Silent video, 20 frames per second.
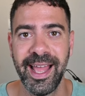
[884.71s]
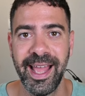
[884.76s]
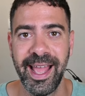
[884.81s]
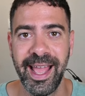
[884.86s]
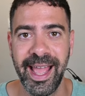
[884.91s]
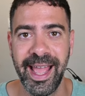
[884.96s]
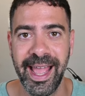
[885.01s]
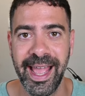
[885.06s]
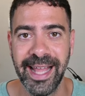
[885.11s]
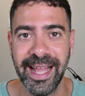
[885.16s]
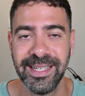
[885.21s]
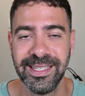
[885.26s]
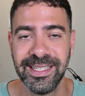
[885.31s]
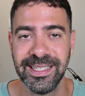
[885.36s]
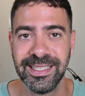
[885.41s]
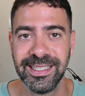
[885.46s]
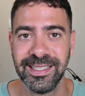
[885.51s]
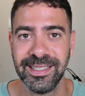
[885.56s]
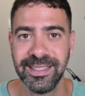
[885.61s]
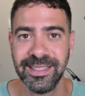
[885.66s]
And
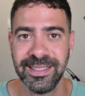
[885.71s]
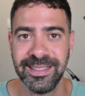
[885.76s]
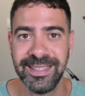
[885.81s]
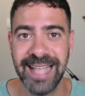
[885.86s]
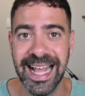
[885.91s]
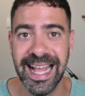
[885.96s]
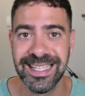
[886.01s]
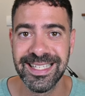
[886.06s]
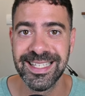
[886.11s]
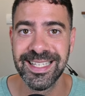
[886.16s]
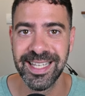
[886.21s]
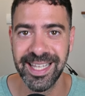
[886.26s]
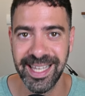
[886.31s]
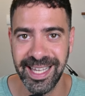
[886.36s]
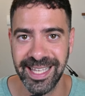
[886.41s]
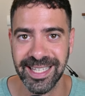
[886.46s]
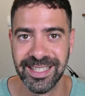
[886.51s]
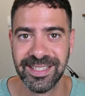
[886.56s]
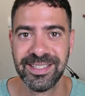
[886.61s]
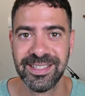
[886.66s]
that's
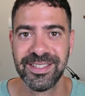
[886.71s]
it.